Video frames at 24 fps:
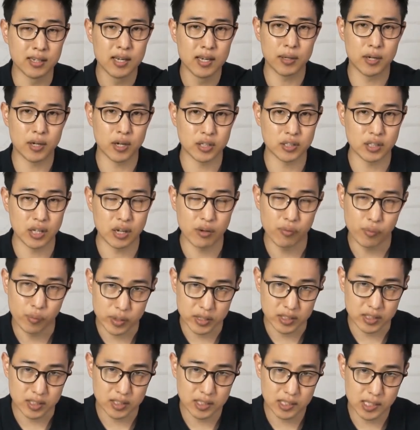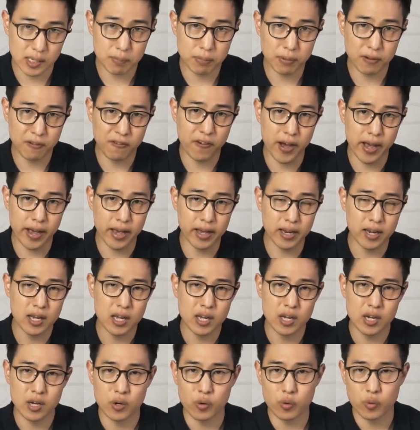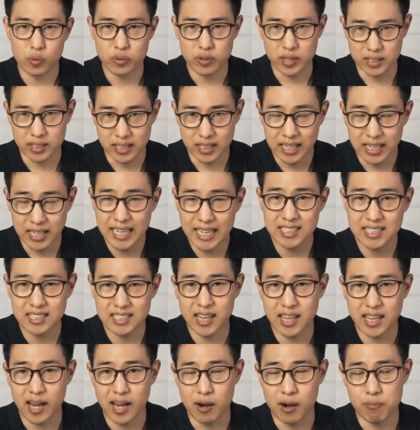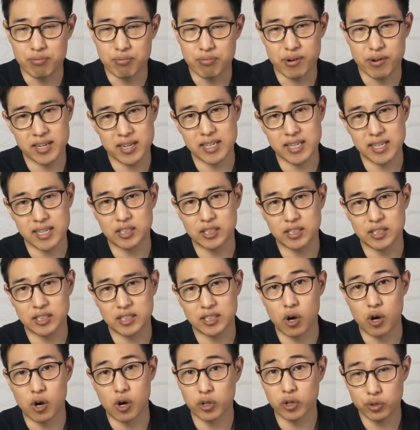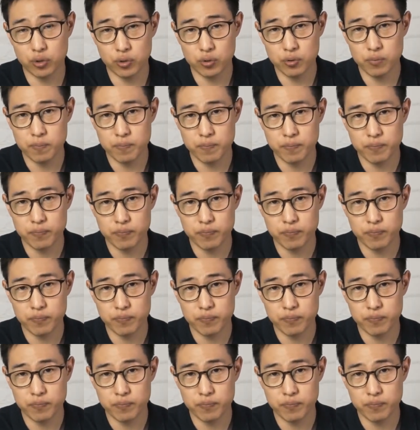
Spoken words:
Because if we simplify it, there's less that our brain needs to hold on to,